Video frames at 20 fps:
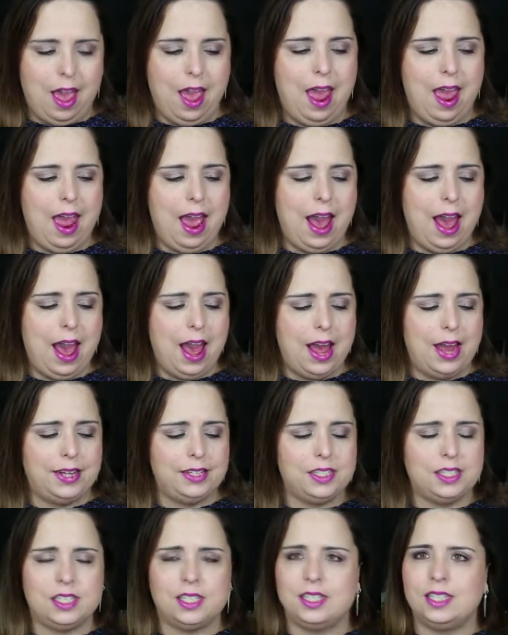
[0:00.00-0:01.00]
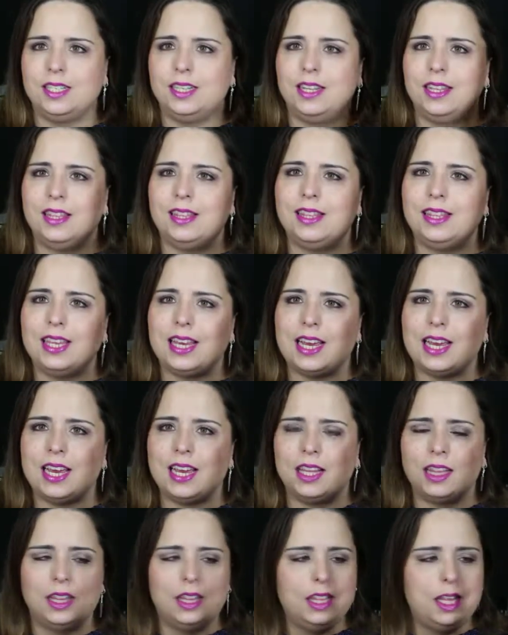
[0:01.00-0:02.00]
and
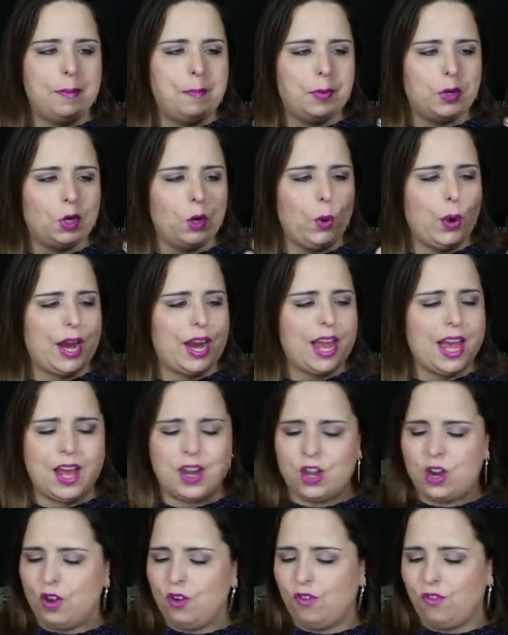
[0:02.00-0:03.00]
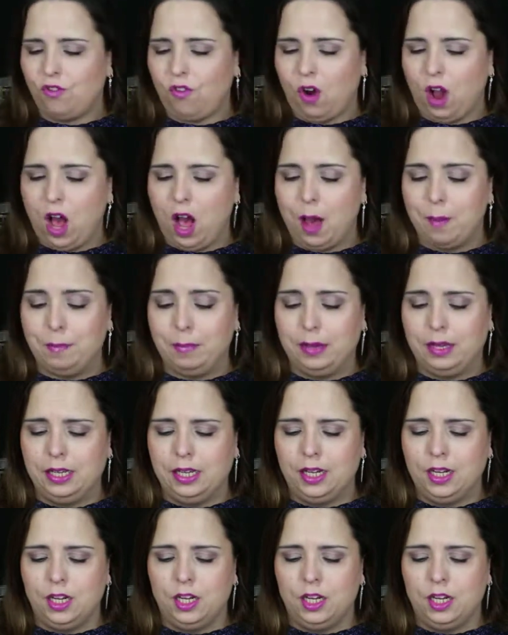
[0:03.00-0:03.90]
the lip crayon from